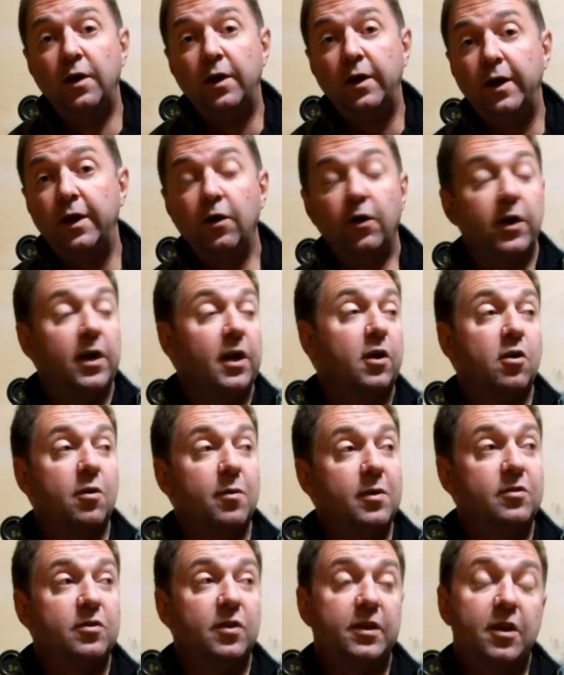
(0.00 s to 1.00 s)
And I get
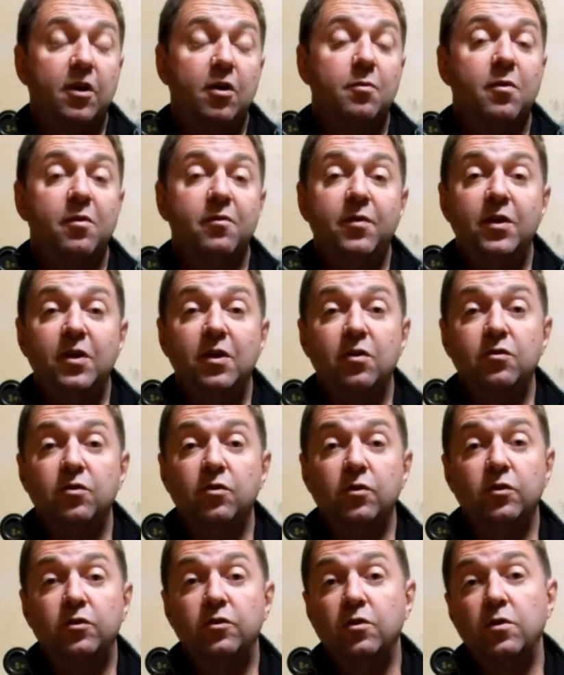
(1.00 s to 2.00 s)
comments like that on my videos all
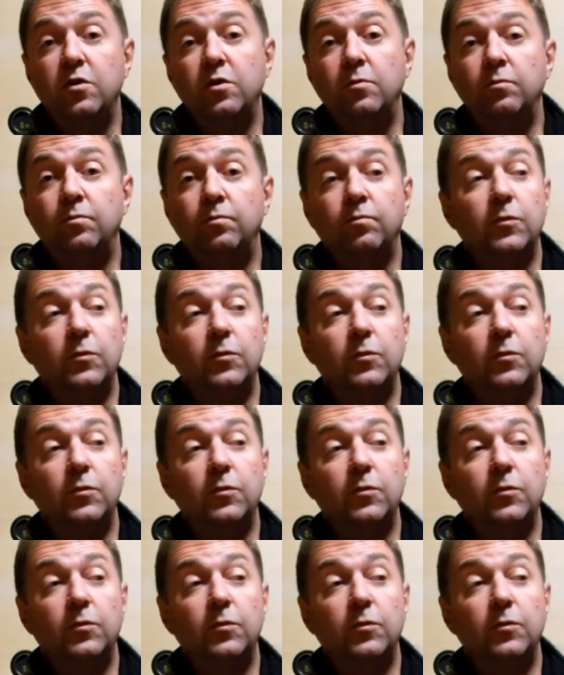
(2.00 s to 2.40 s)
the time.